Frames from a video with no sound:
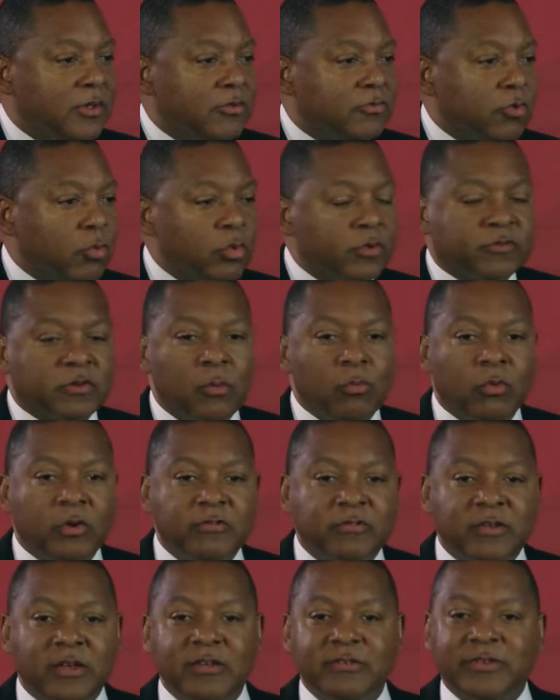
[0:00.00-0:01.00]
So when
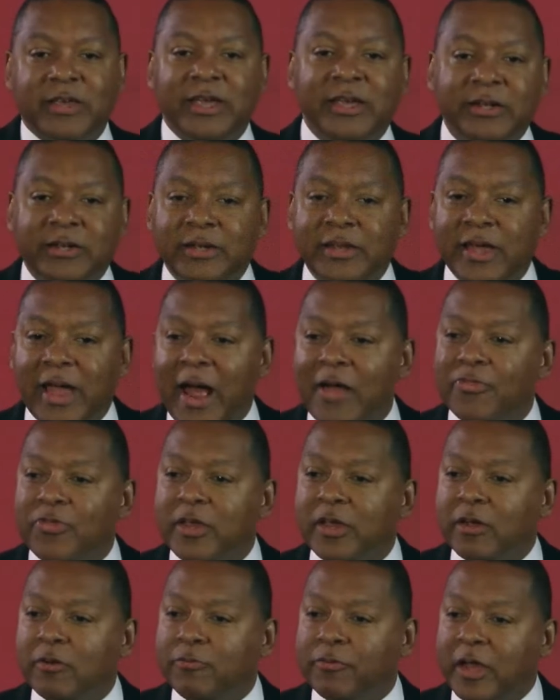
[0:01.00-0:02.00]
someone says Italy, I
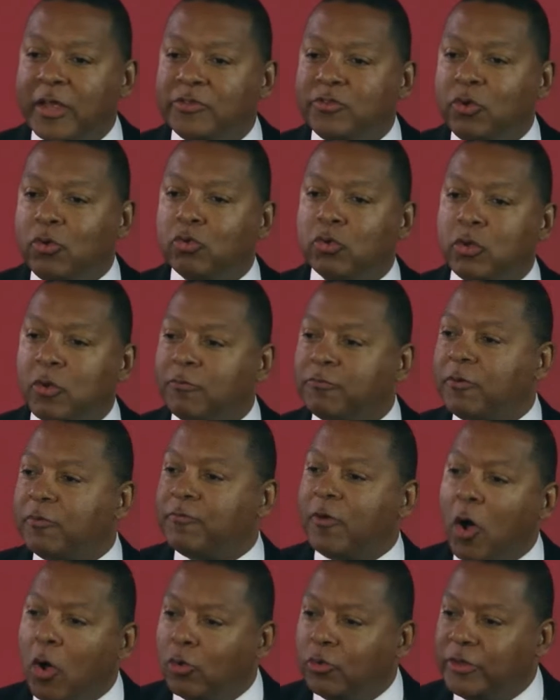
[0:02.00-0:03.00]
think of Antonio
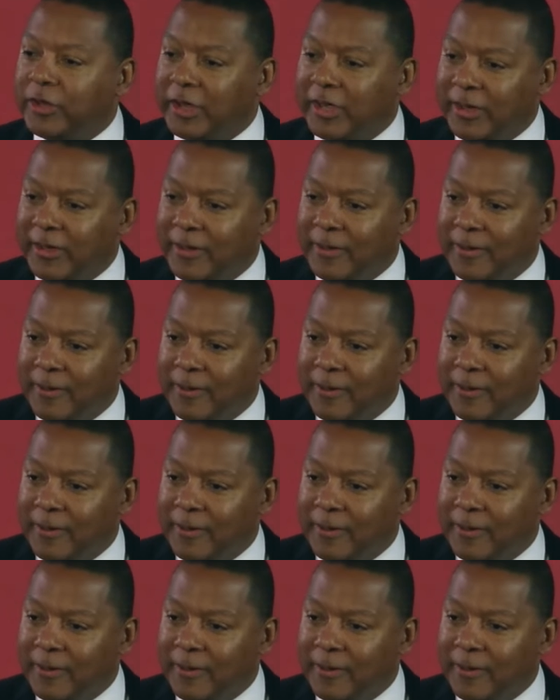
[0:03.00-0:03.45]
Vivaldi,